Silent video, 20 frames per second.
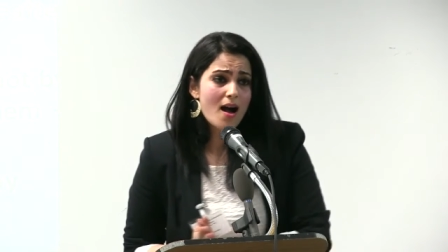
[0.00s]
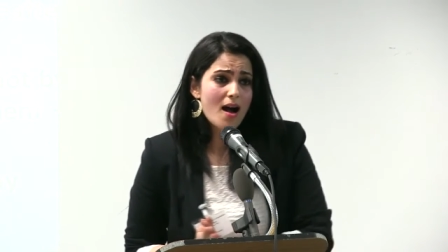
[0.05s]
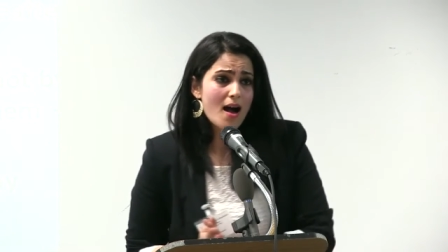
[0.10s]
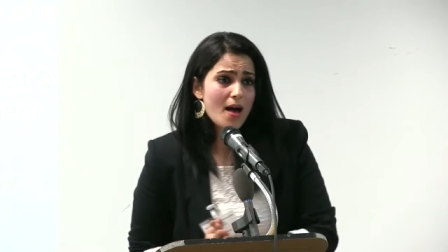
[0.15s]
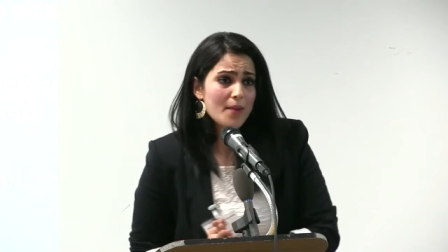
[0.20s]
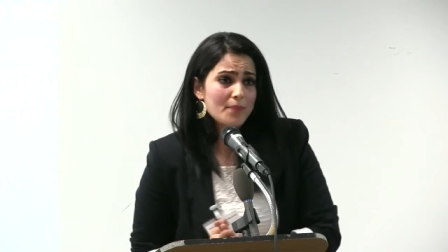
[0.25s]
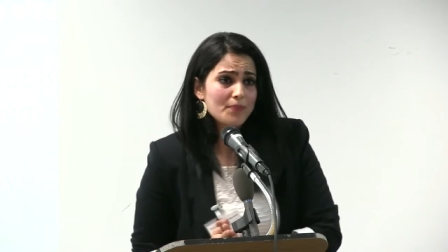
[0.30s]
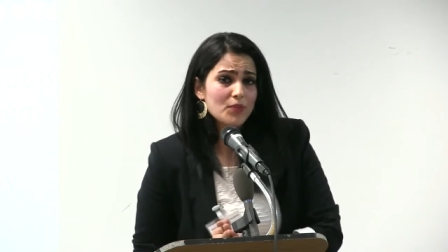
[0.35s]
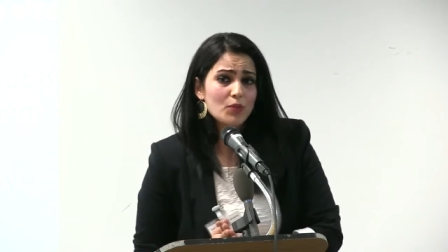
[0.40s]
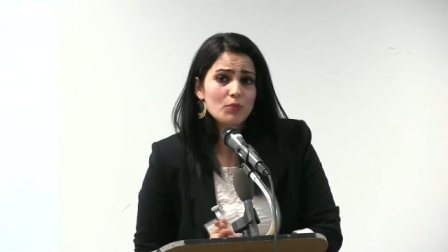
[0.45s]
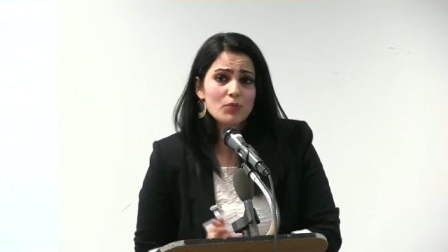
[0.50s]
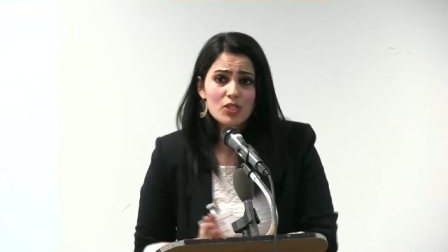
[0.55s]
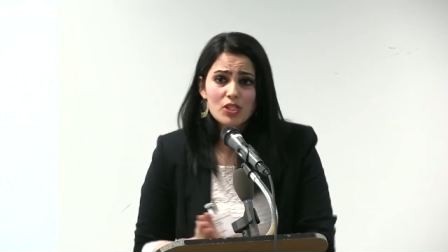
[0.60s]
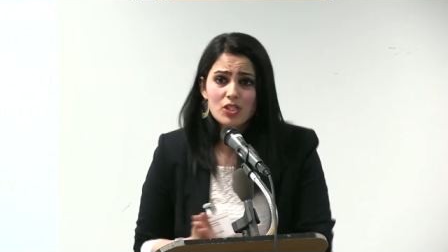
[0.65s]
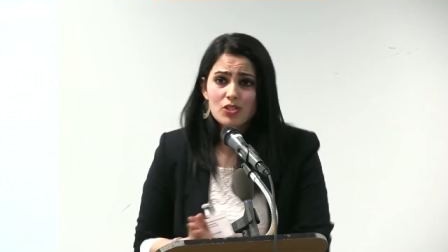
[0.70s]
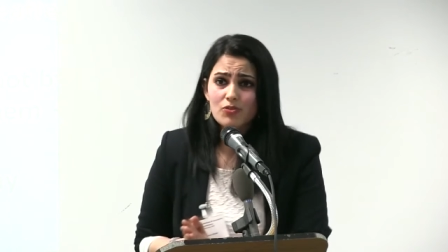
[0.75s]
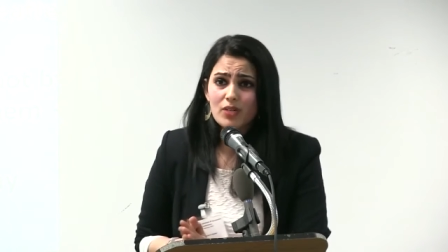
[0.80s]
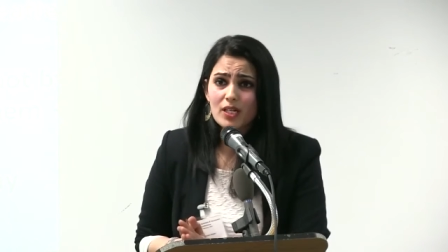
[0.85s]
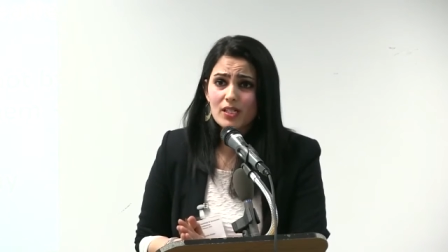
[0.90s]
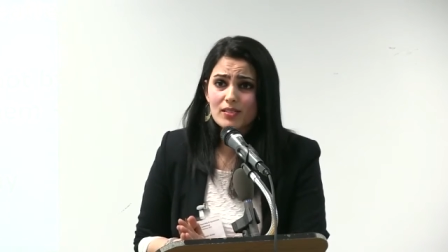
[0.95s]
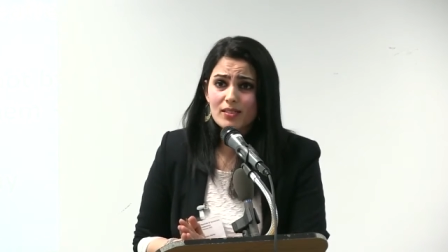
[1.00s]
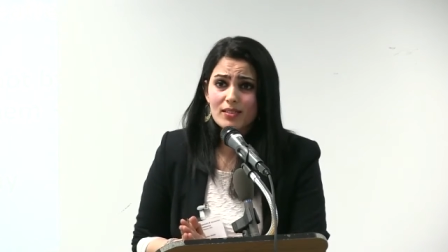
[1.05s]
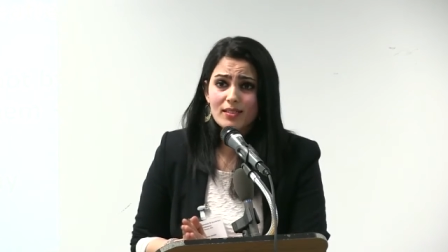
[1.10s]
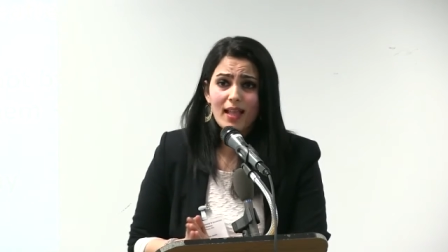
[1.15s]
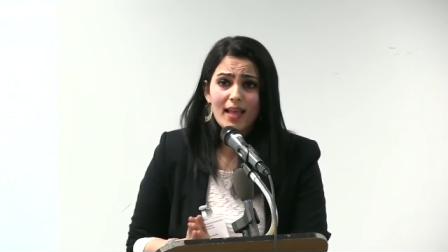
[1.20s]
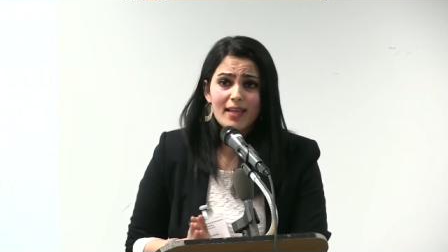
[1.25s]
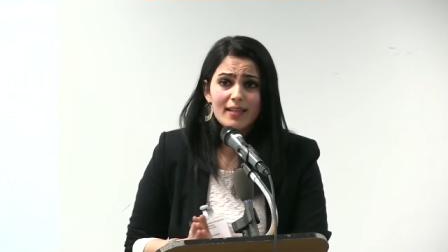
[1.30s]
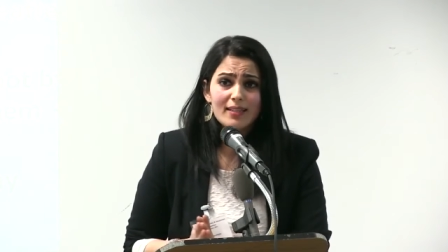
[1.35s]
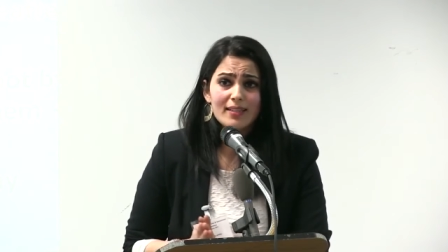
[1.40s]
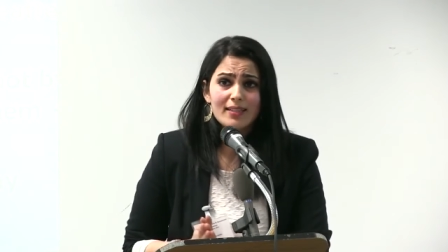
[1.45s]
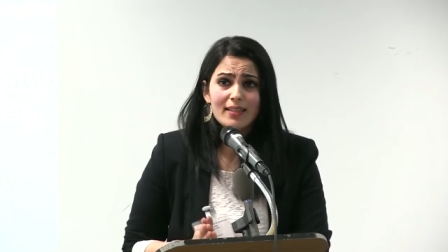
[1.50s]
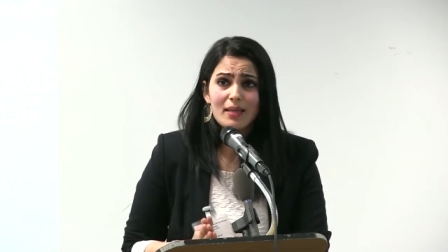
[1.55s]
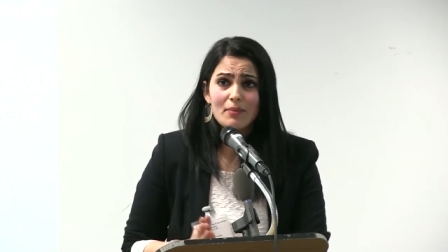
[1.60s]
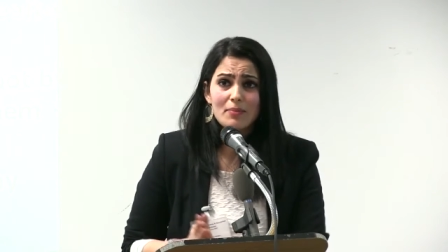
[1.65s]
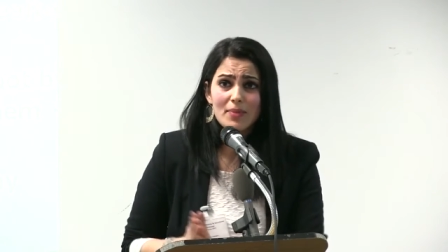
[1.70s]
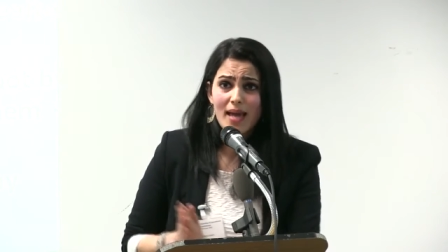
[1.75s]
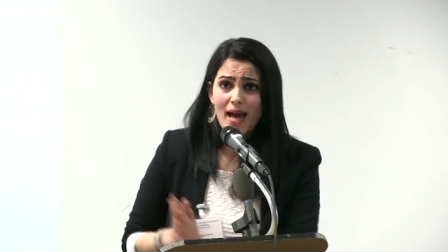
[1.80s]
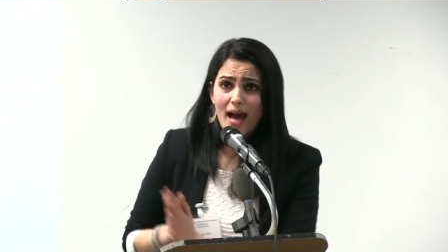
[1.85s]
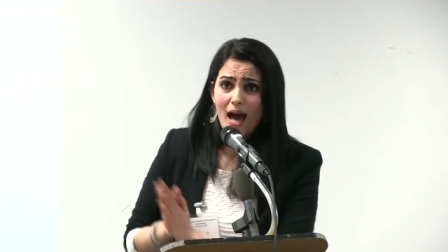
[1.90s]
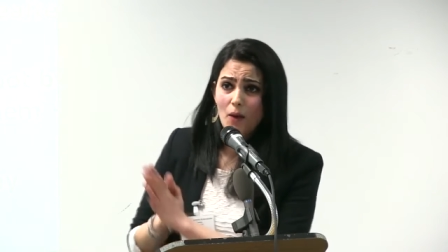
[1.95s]
um, demonstrating, like in
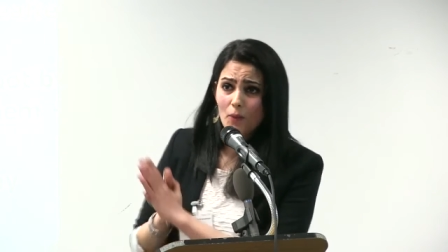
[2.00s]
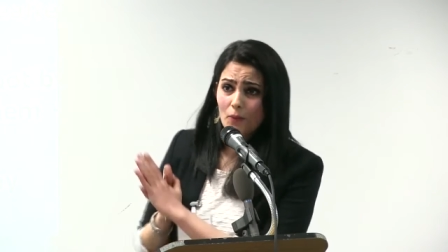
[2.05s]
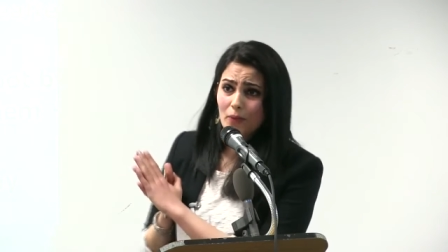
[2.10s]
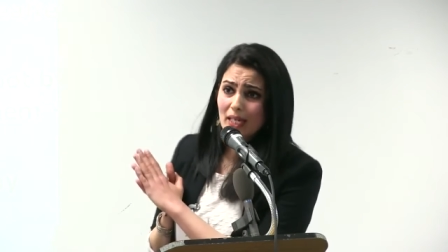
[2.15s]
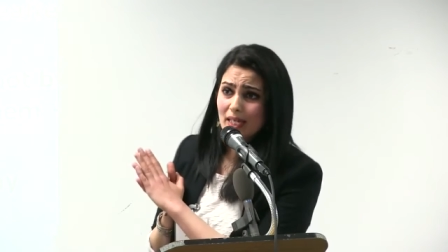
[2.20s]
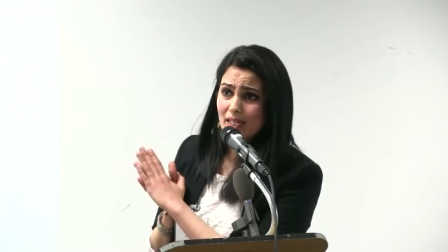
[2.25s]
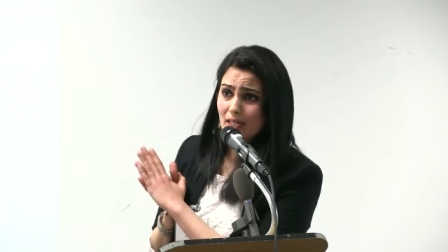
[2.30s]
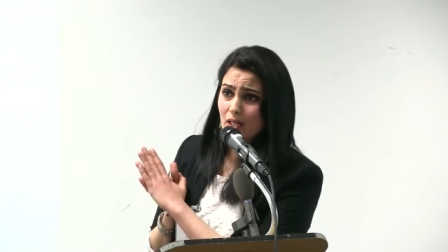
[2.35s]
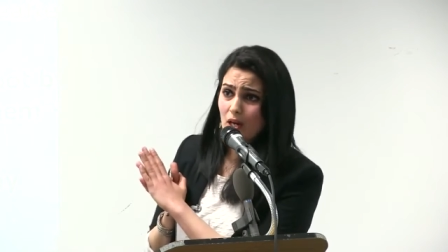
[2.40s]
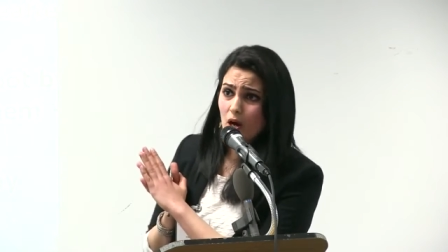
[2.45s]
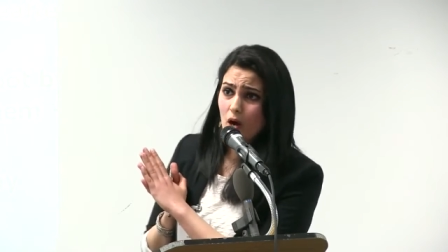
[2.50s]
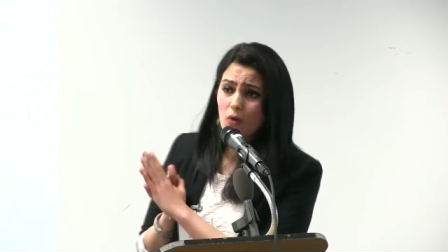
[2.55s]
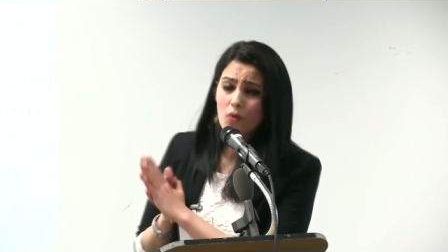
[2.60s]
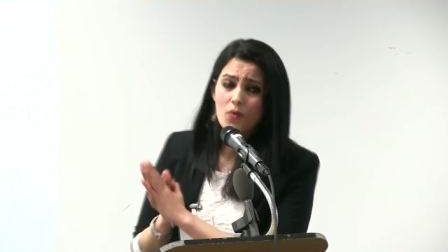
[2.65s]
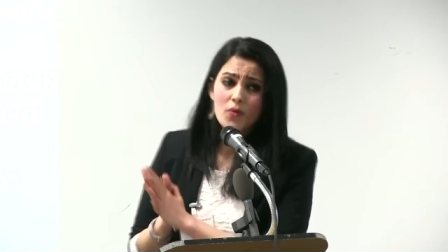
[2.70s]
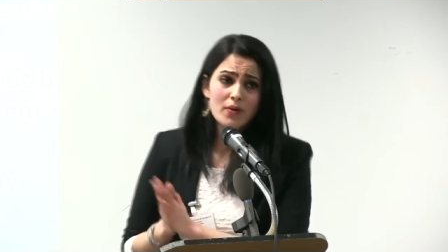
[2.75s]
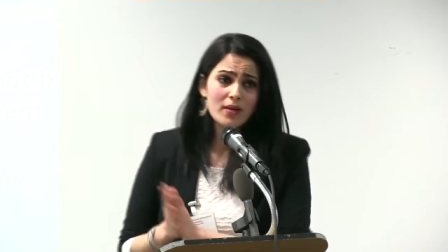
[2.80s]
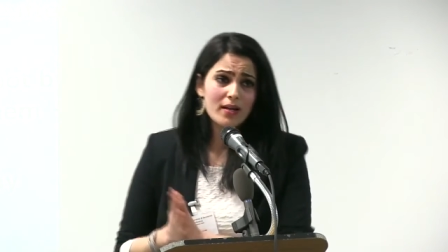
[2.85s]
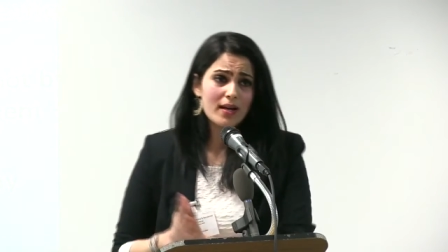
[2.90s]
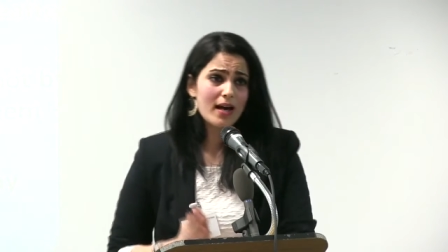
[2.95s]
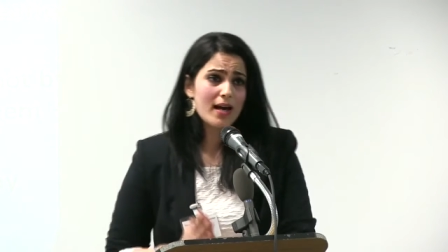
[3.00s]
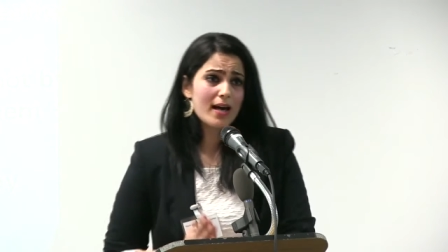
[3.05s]
Libya a week ago,